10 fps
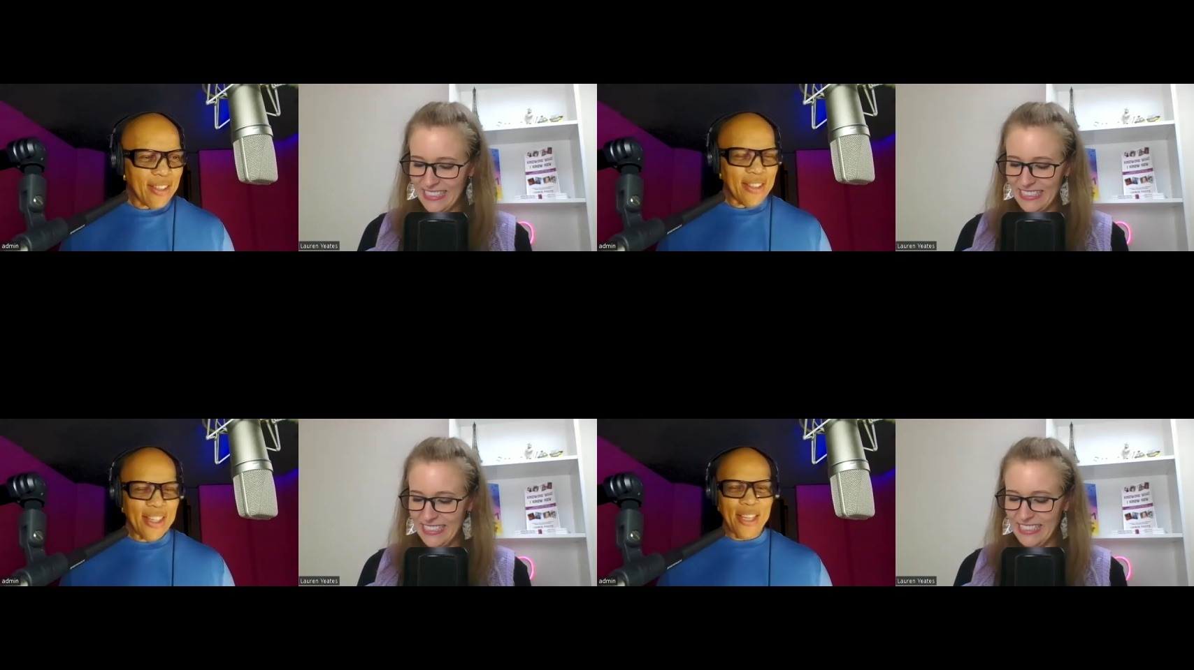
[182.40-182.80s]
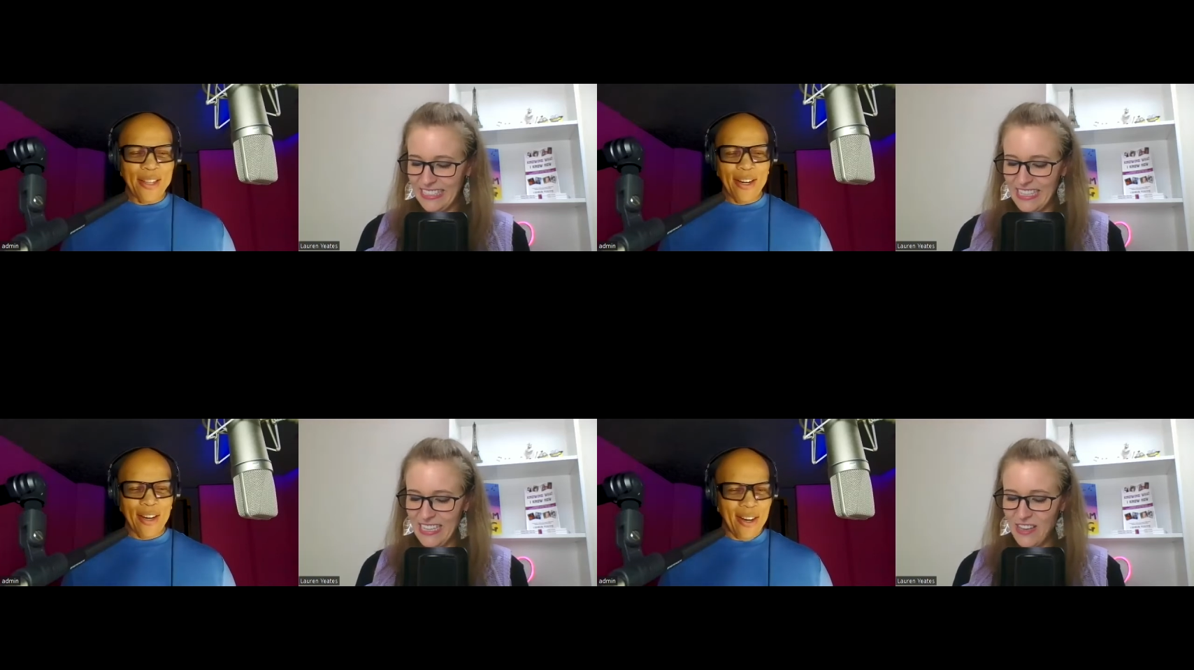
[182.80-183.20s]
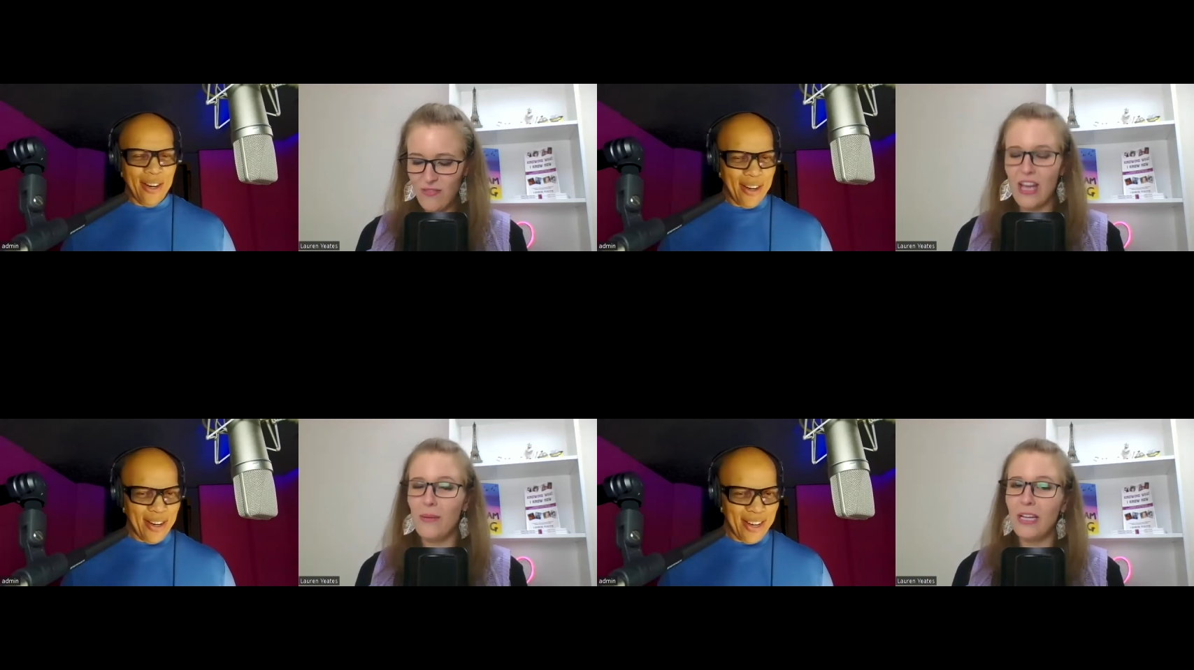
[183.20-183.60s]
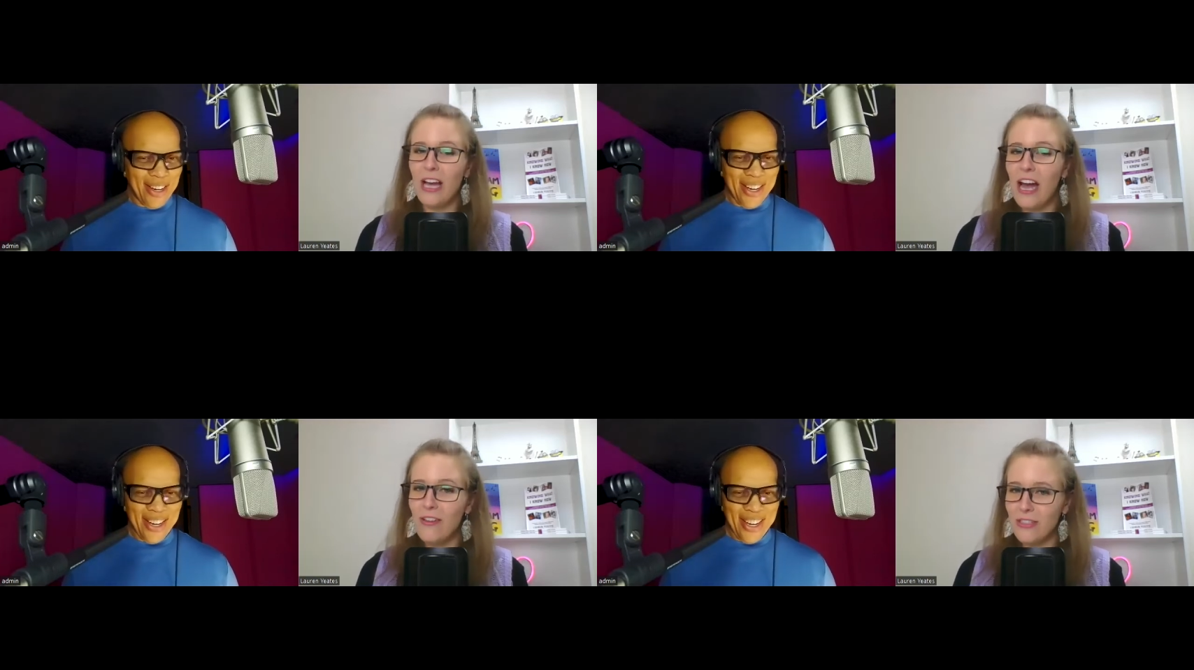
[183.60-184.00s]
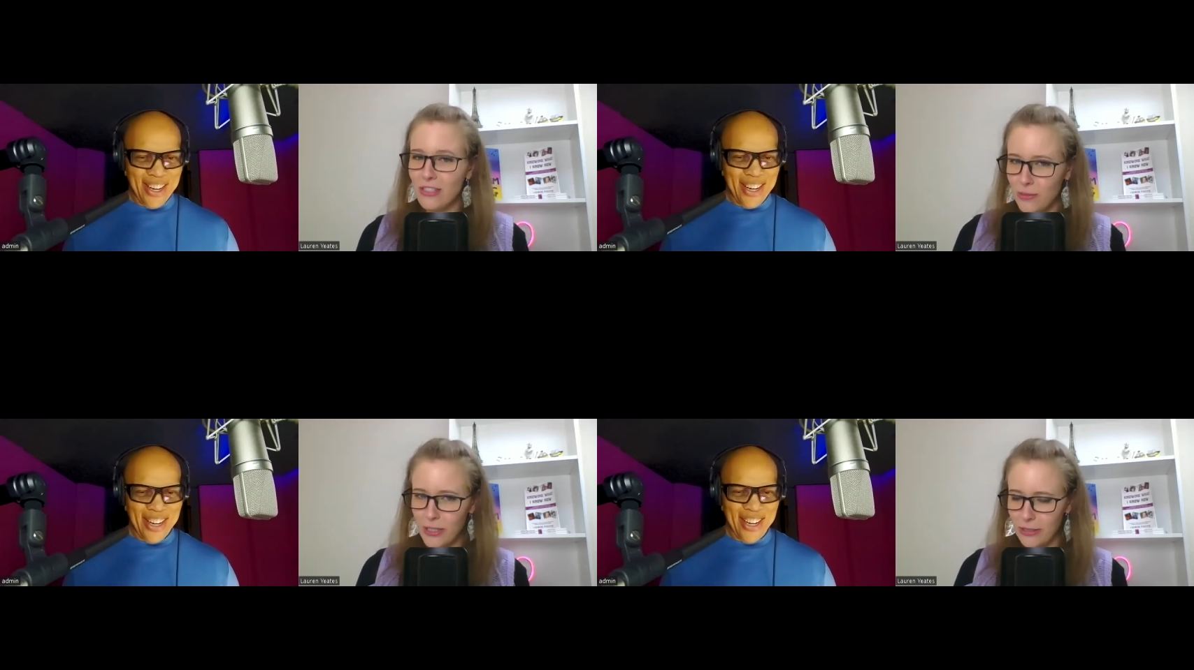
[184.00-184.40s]
Speaker 1: Neither. Family Guy or The
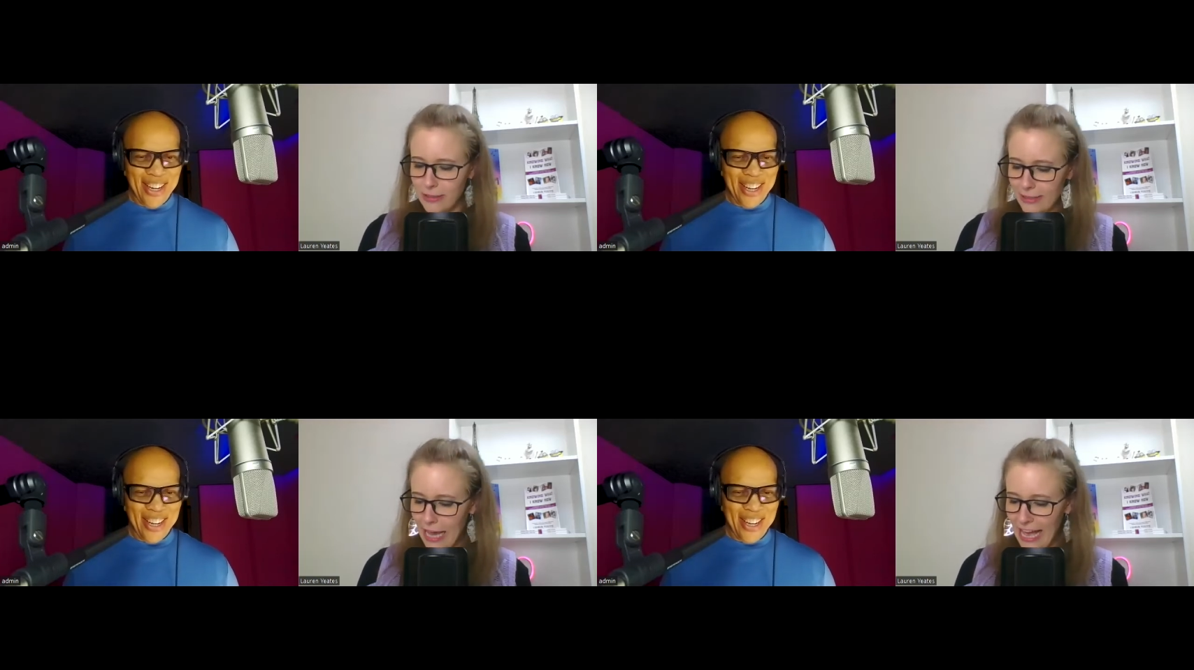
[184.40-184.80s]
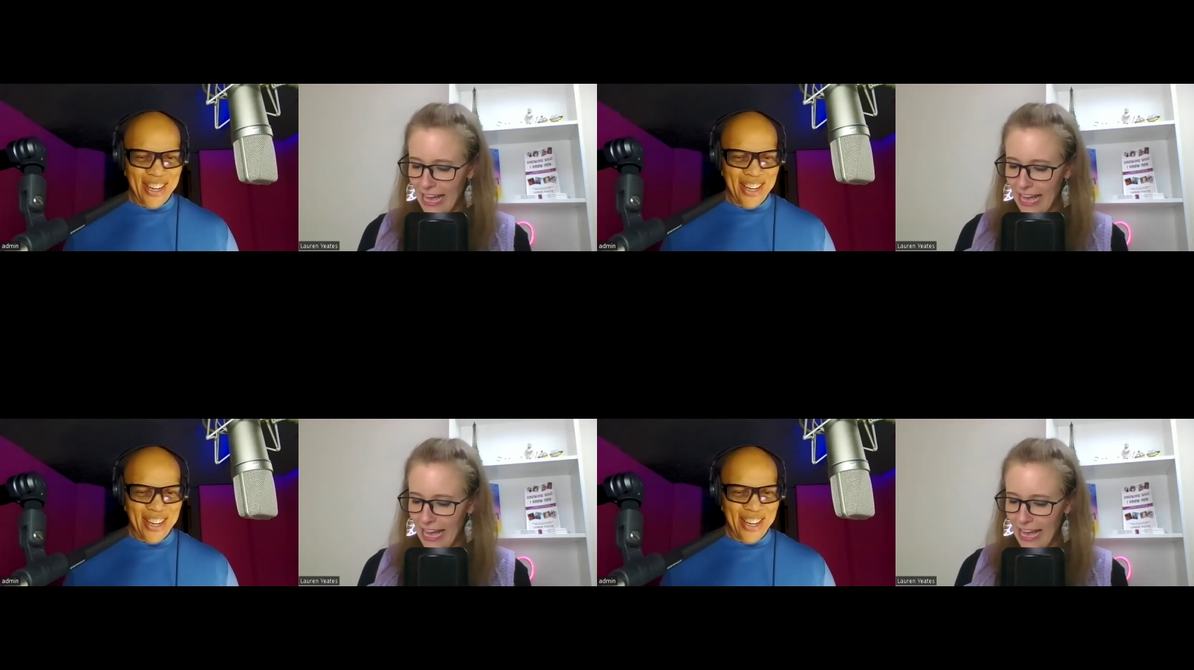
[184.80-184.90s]
Simpsons?